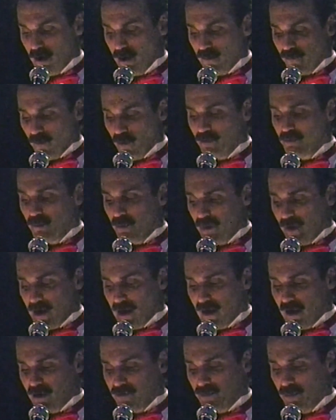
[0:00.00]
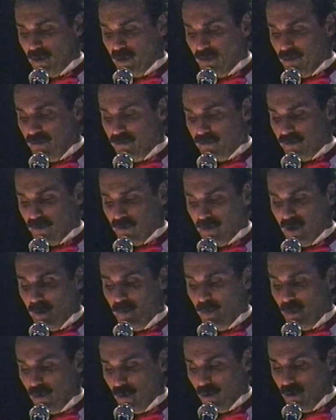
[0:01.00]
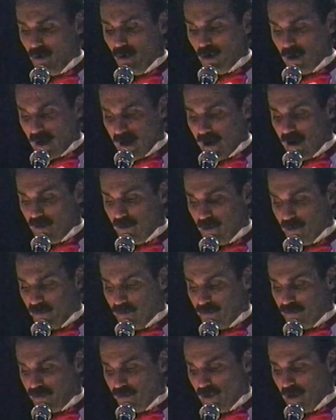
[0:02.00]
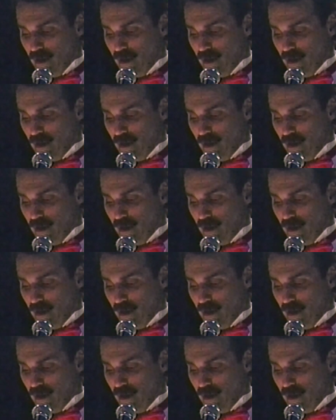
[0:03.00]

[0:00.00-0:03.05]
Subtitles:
first with the Cosmos, then with the New York Arrows.